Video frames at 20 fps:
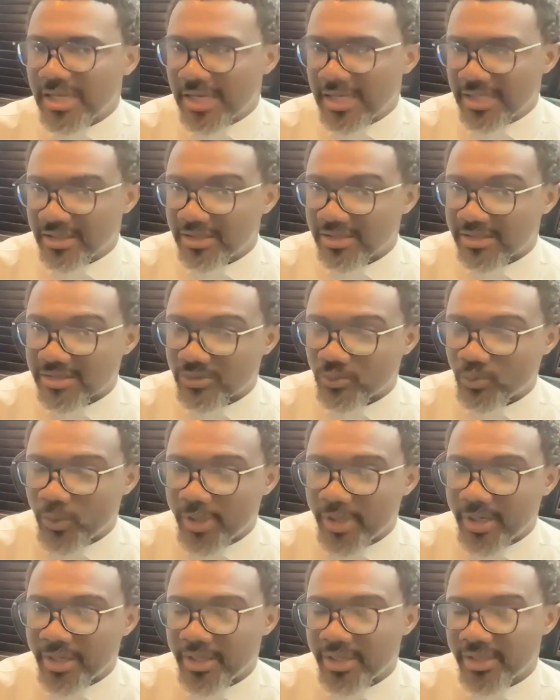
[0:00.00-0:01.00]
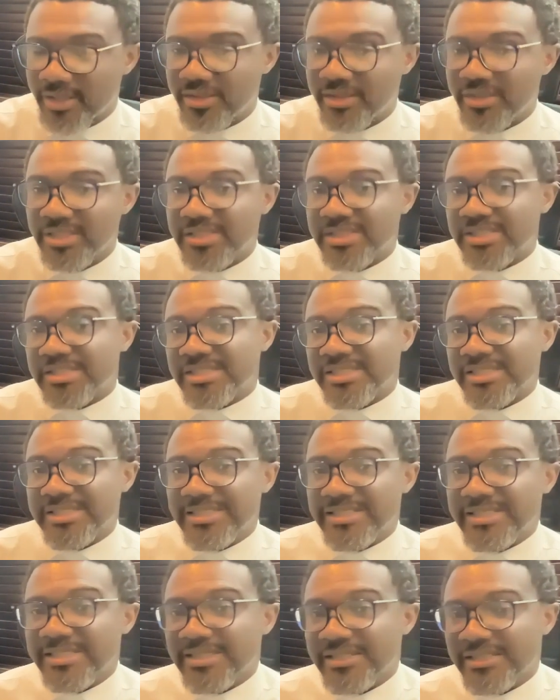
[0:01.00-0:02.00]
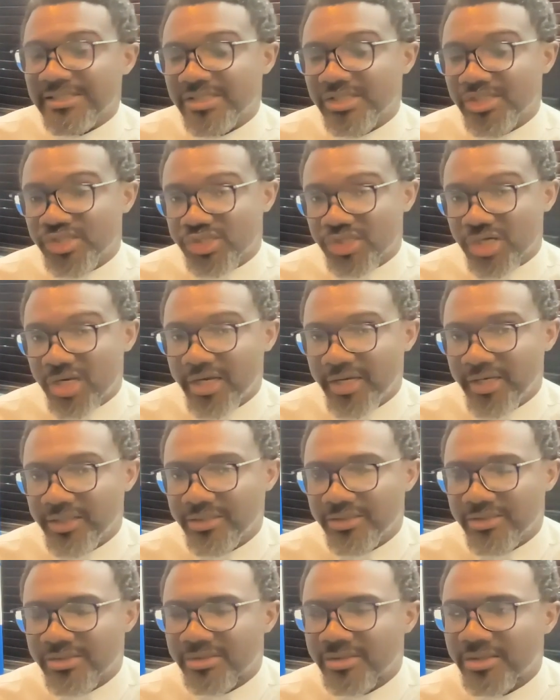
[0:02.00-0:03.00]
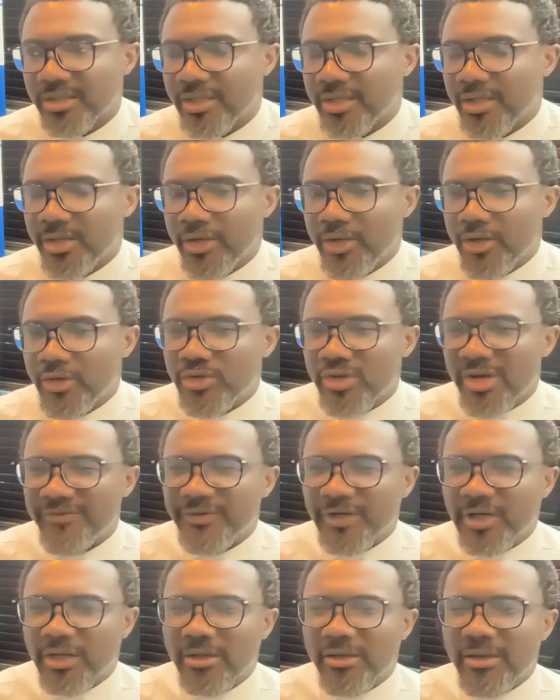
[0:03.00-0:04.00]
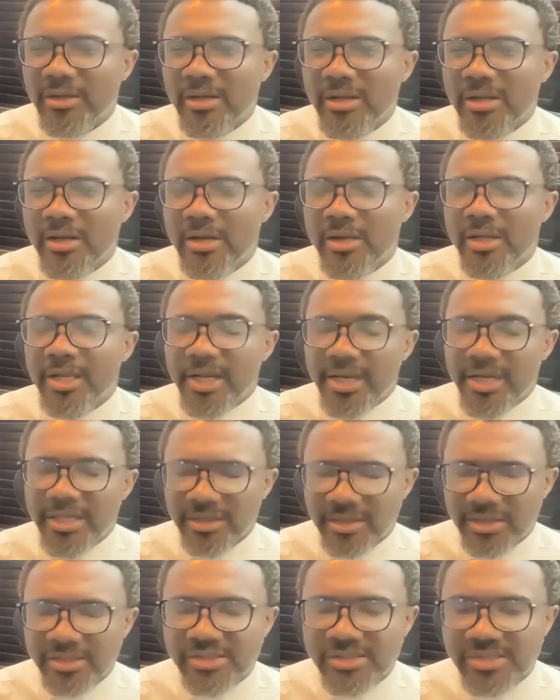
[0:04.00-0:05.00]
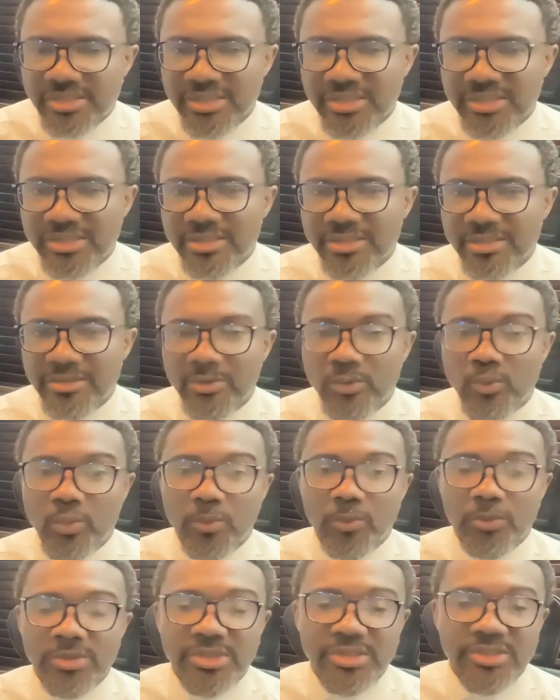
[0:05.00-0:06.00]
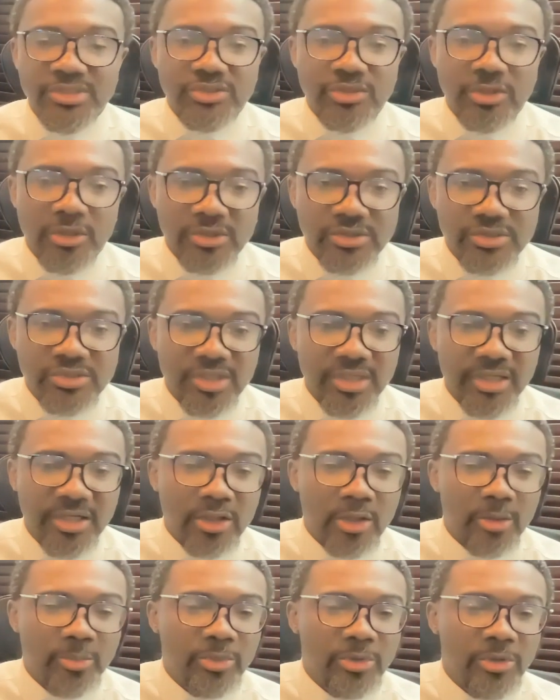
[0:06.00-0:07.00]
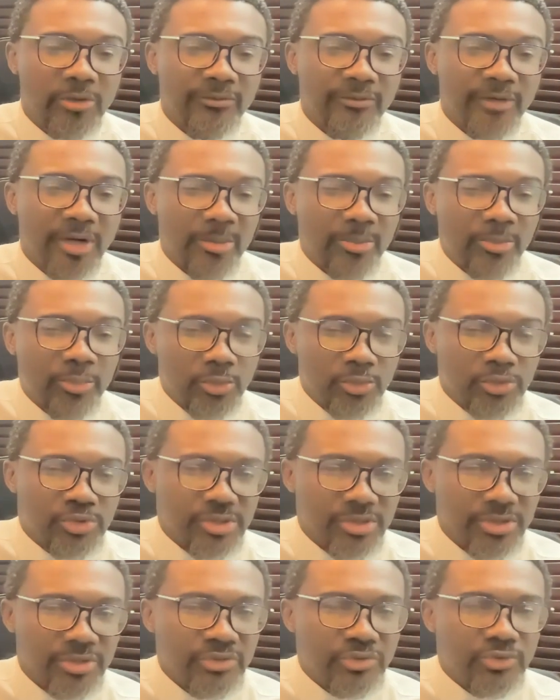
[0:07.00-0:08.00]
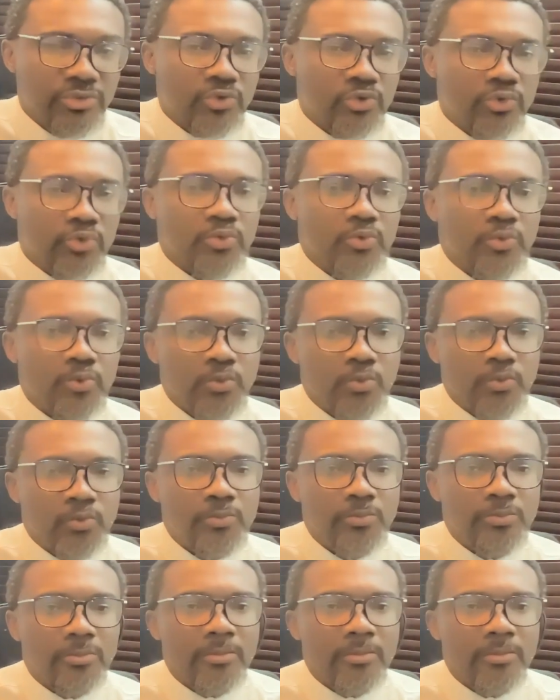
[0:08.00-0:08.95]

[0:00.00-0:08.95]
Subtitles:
And this is where this season shines. In this season, we will discuss a couple of approaches to